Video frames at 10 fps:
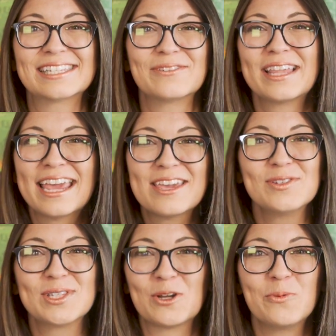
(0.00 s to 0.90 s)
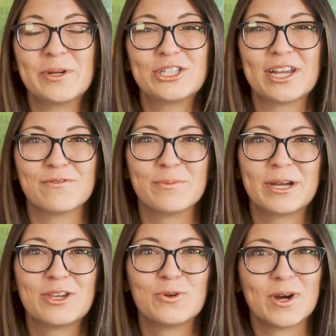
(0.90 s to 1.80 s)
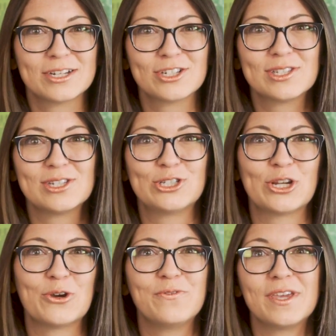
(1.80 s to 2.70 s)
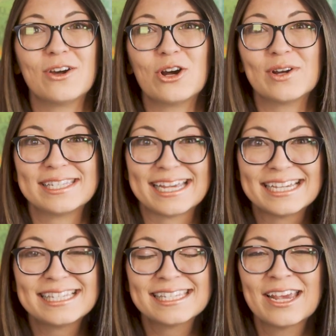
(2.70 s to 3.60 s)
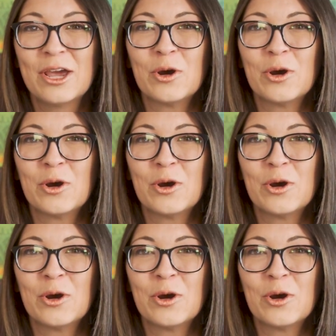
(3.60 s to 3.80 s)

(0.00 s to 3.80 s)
So thank you so much to everybody who watches the show via RSS